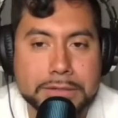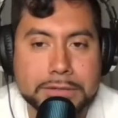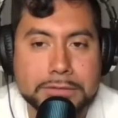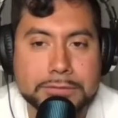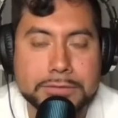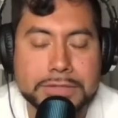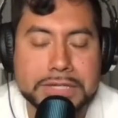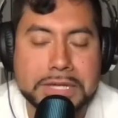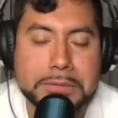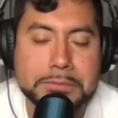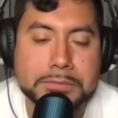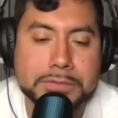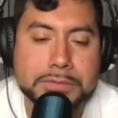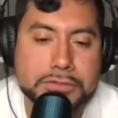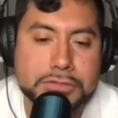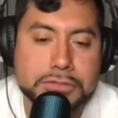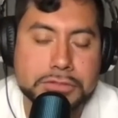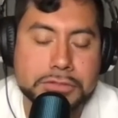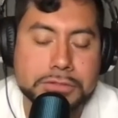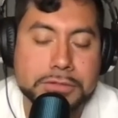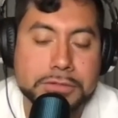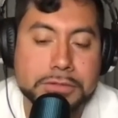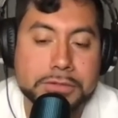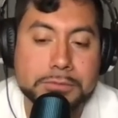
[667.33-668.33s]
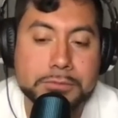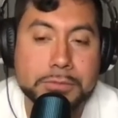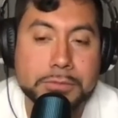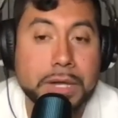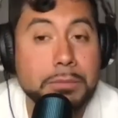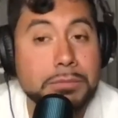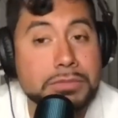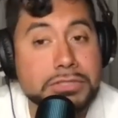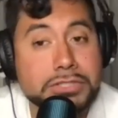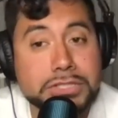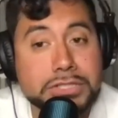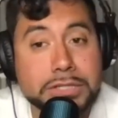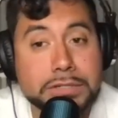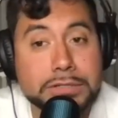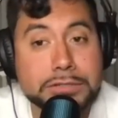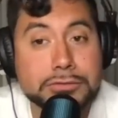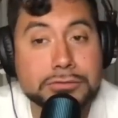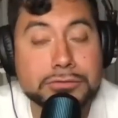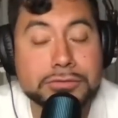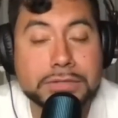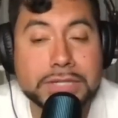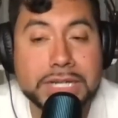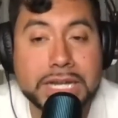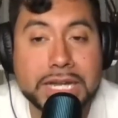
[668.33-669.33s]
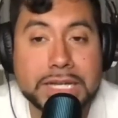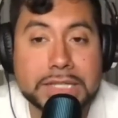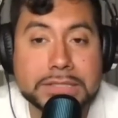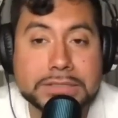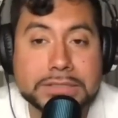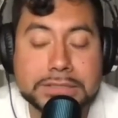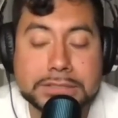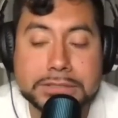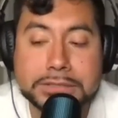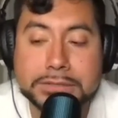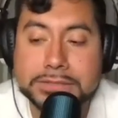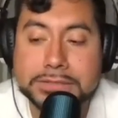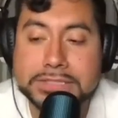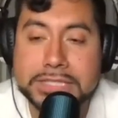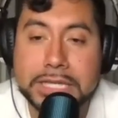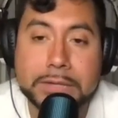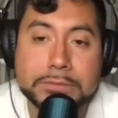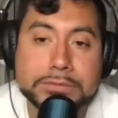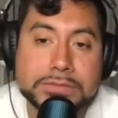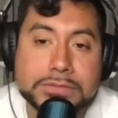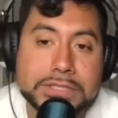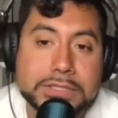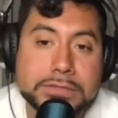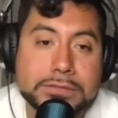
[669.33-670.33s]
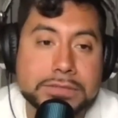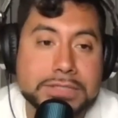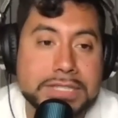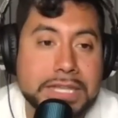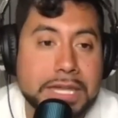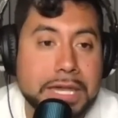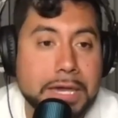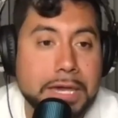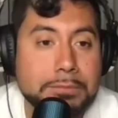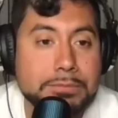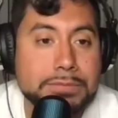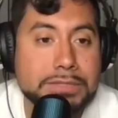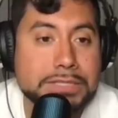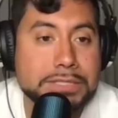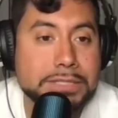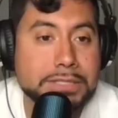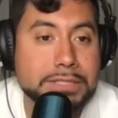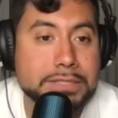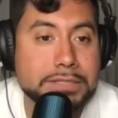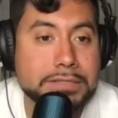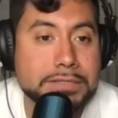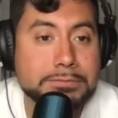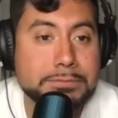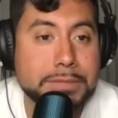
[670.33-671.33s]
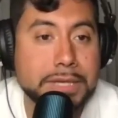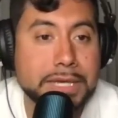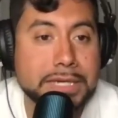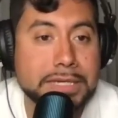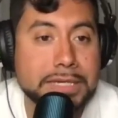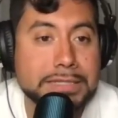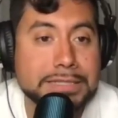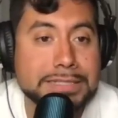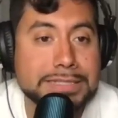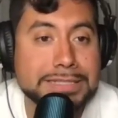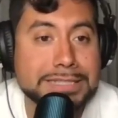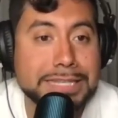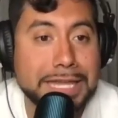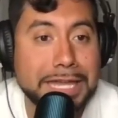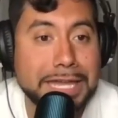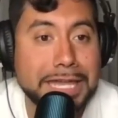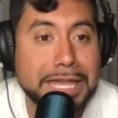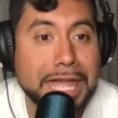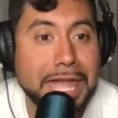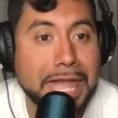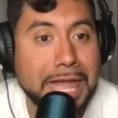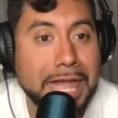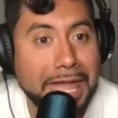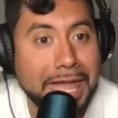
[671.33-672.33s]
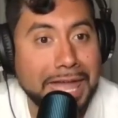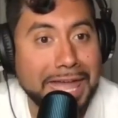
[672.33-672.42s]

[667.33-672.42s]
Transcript: got mature. But I'm gonna share you guys a little top secret that happened to us back in the day.